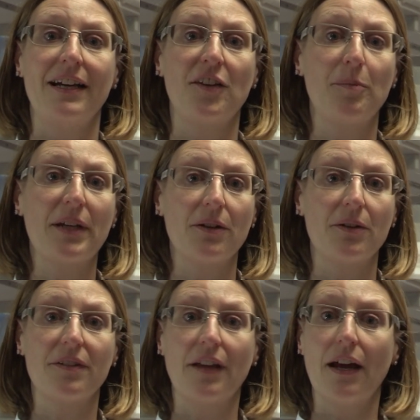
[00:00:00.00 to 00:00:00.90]
It's
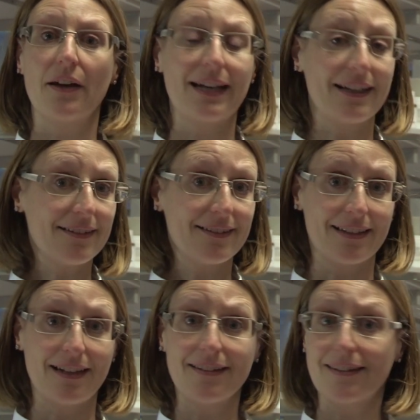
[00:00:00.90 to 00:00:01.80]
because cancer
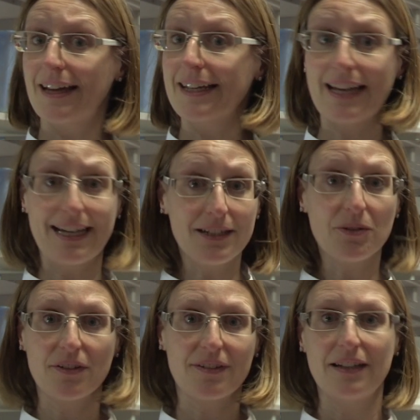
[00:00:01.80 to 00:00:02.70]
cells, like any
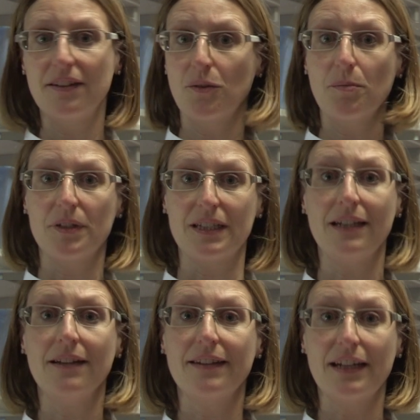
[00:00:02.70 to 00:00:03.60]
other cell in the
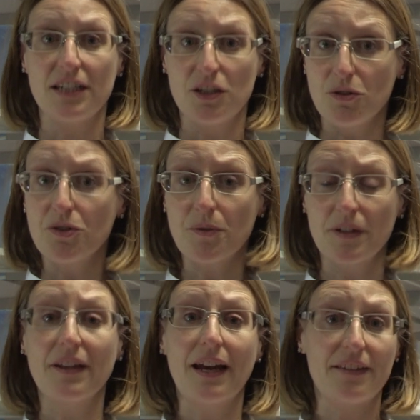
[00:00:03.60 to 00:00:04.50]
body, they need
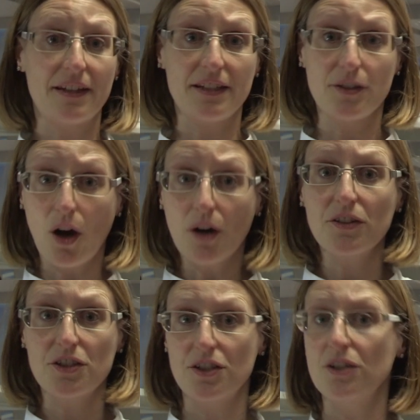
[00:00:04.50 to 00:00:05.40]
nutrients and they need
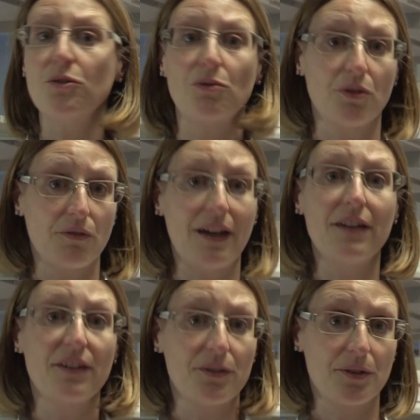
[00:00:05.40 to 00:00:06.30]
oxygen to
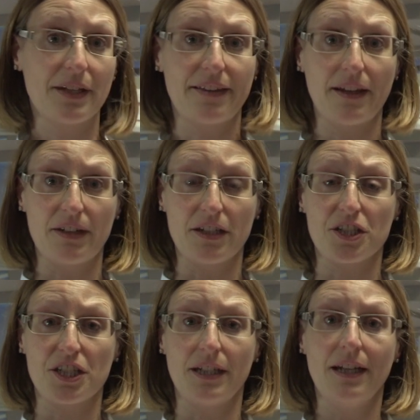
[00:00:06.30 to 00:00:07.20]
survive and to get their
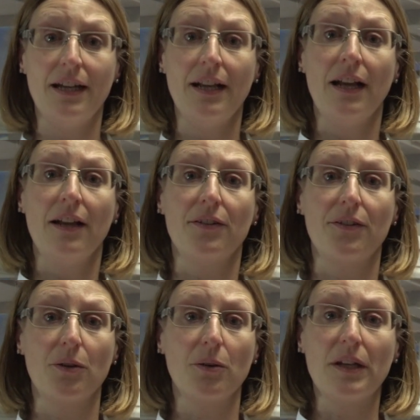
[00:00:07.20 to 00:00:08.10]
energy.
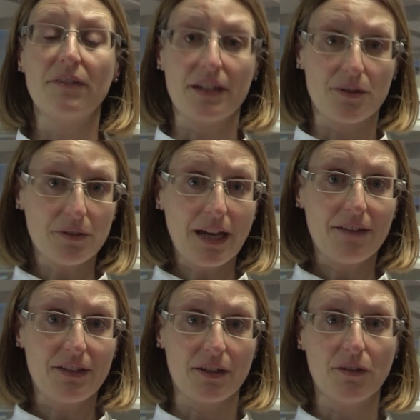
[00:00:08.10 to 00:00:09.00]
So if they don't
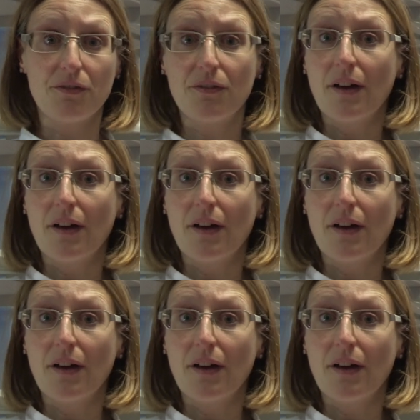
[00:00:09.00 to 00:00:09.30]
have enough,